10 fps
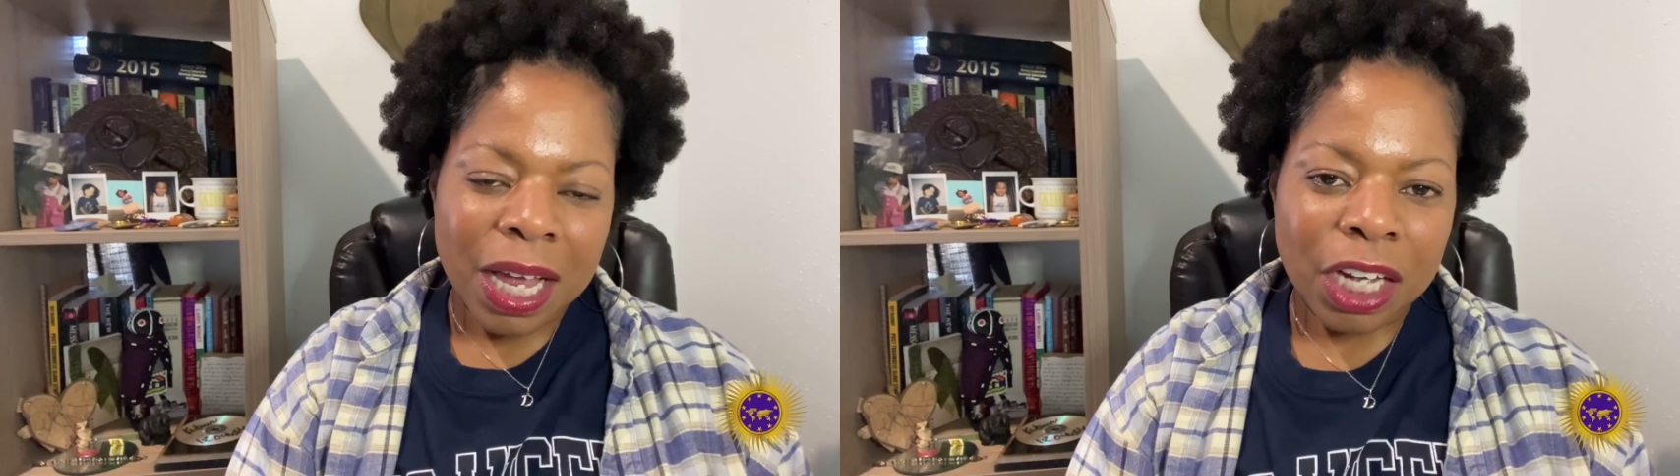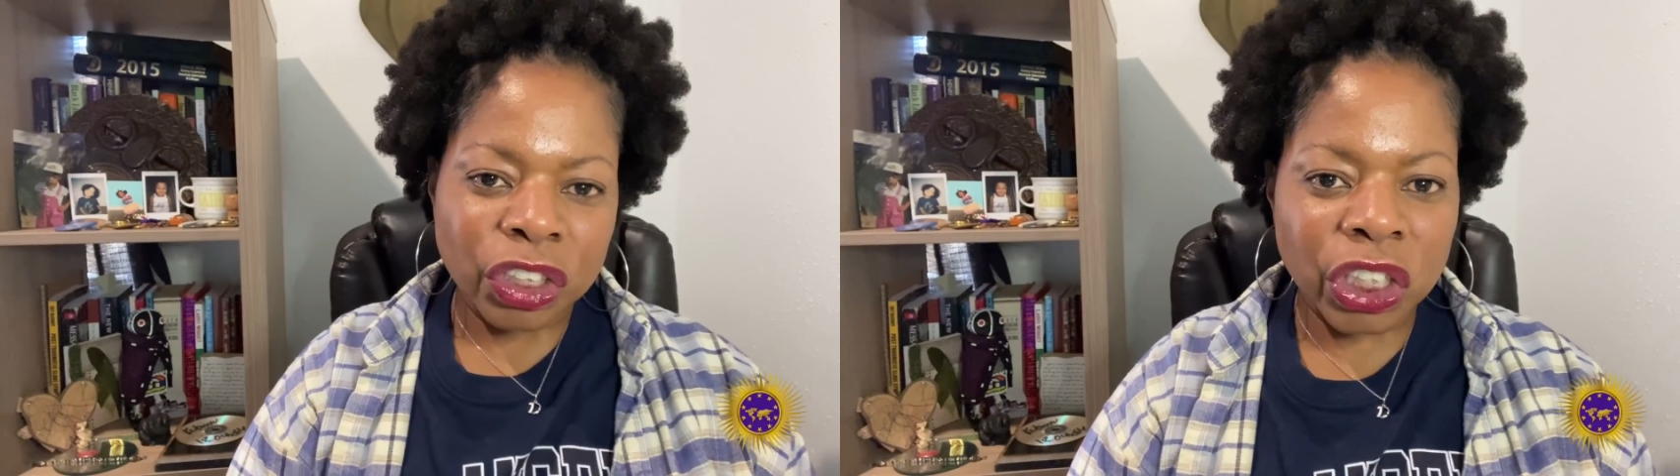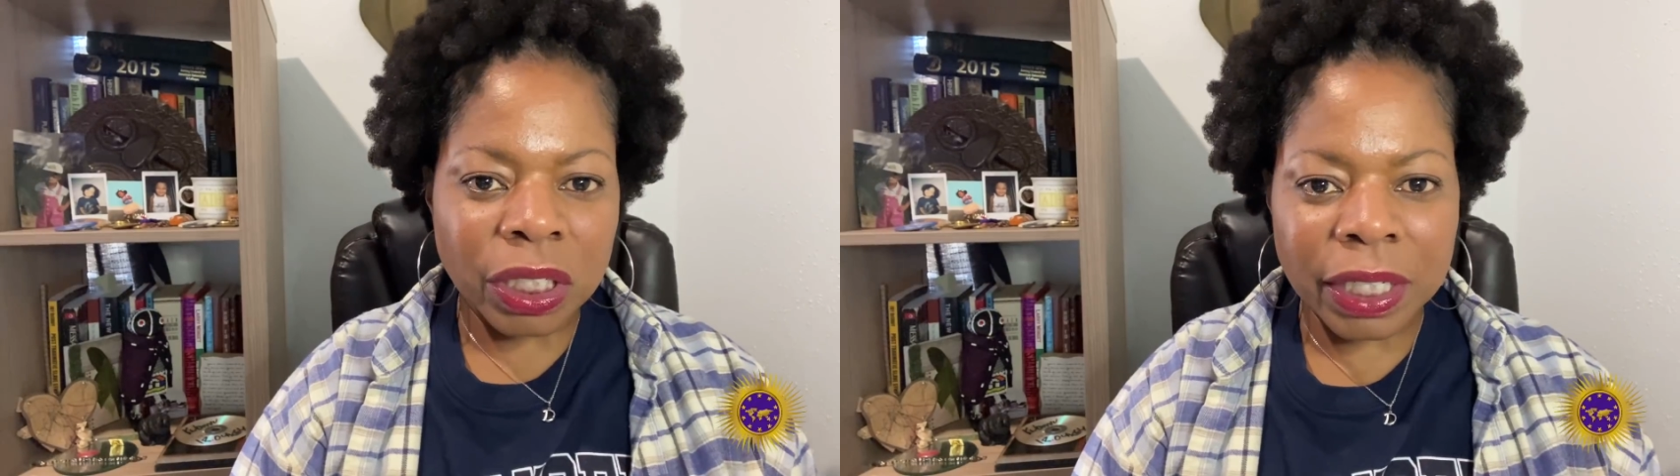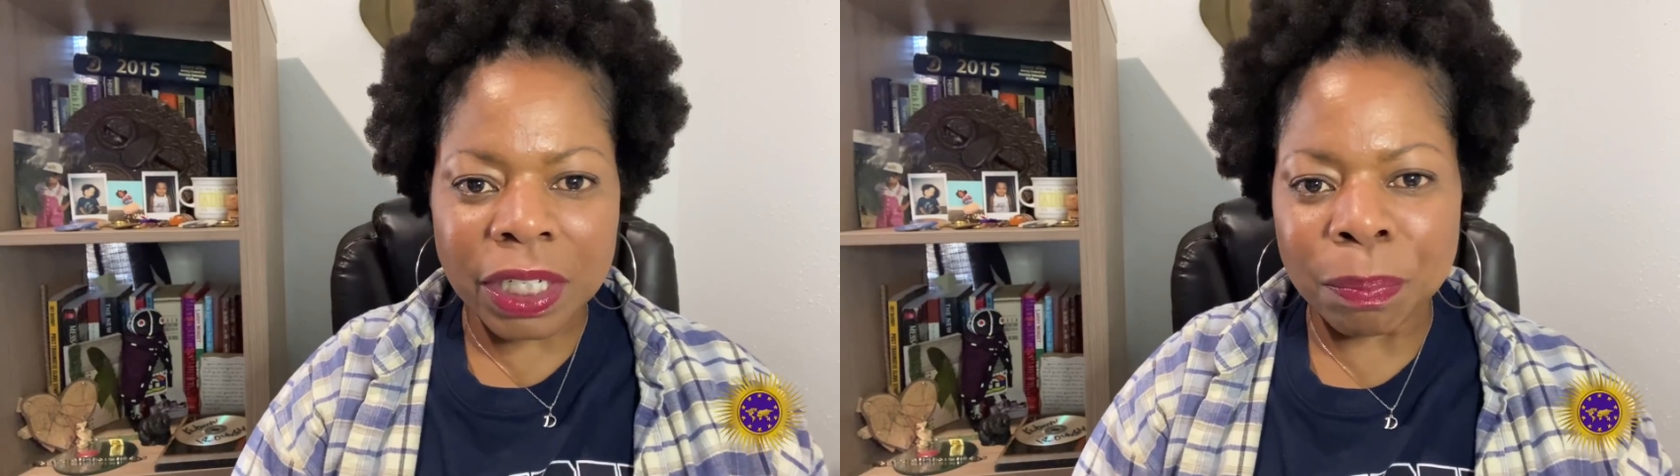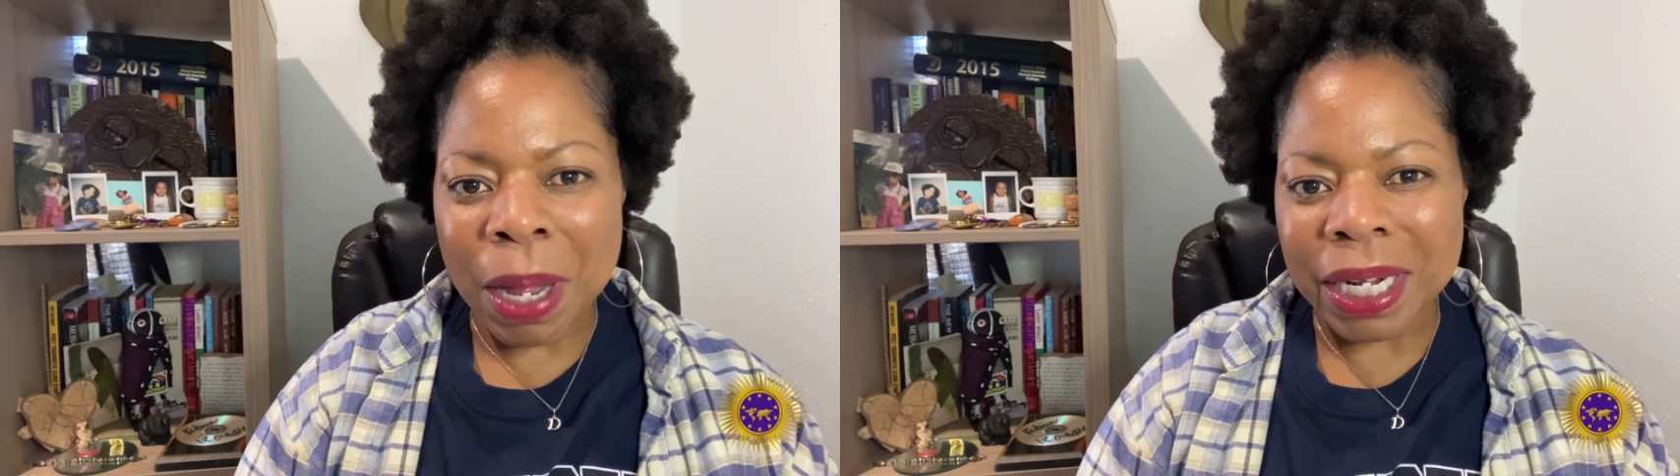a
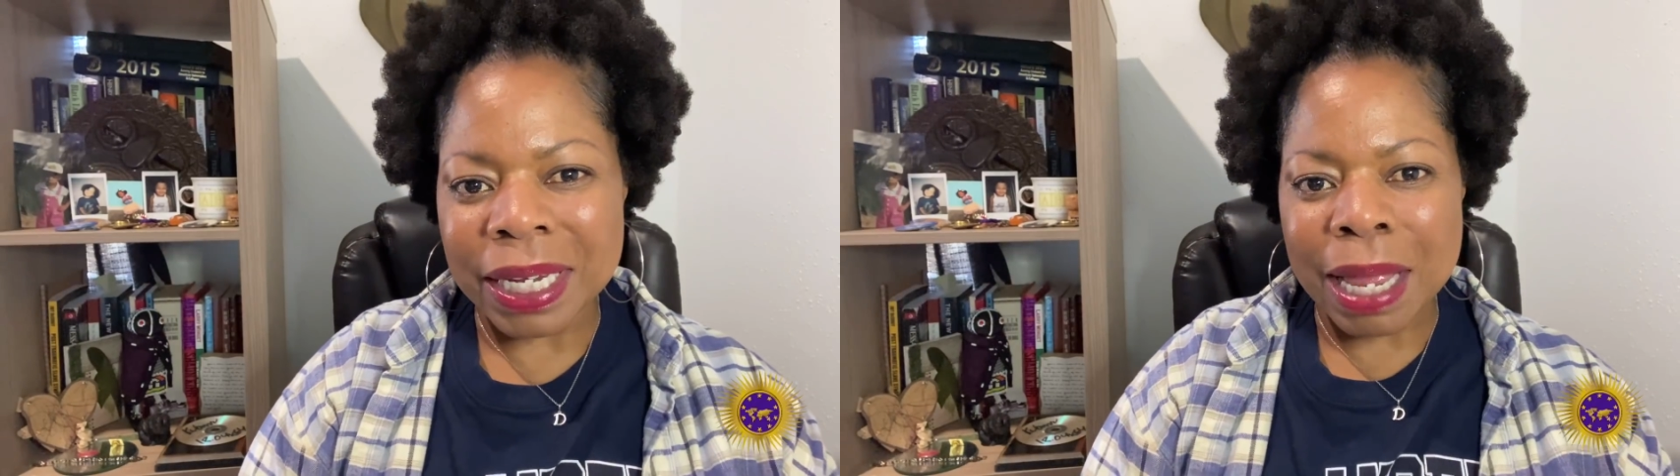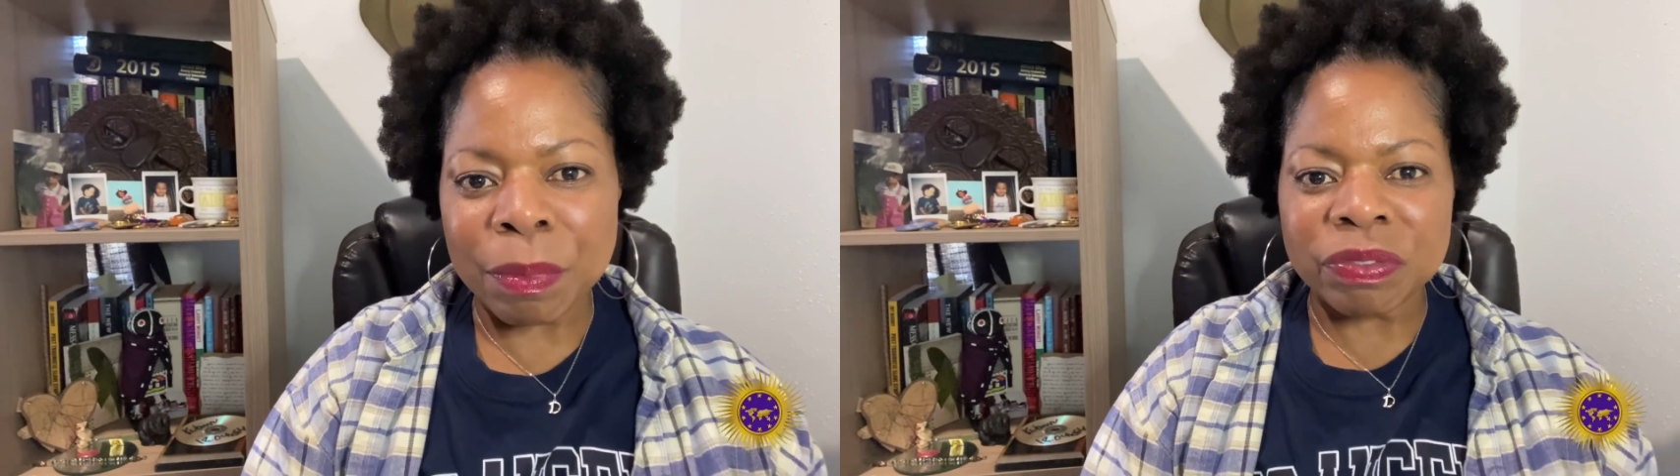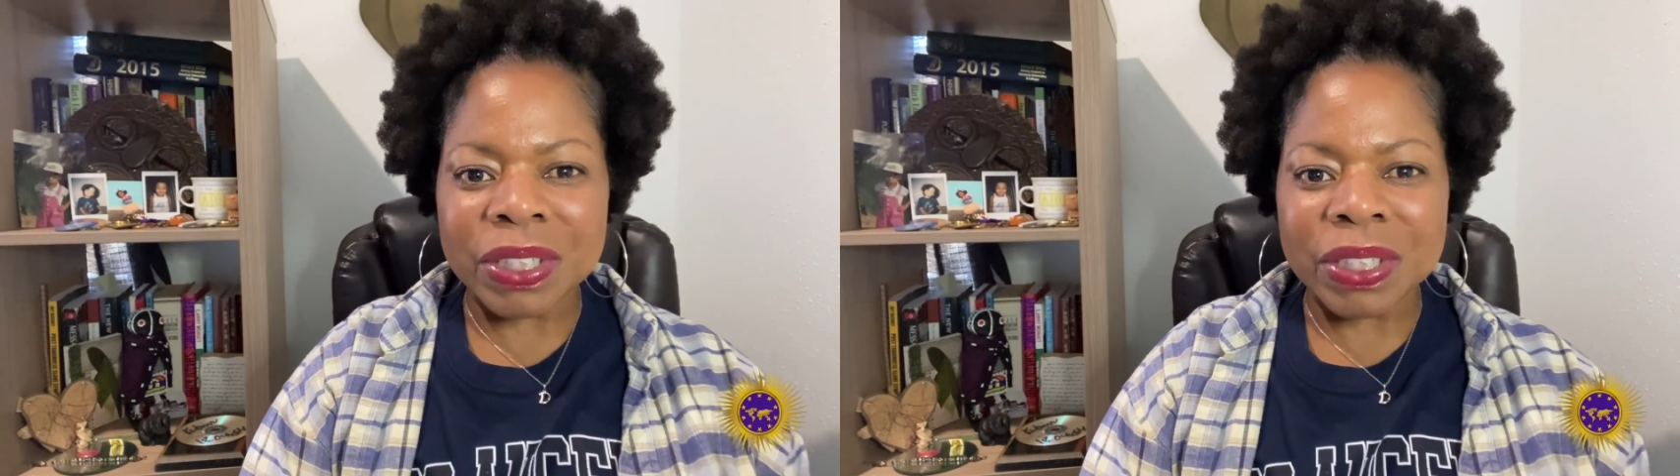cheerleader by the name of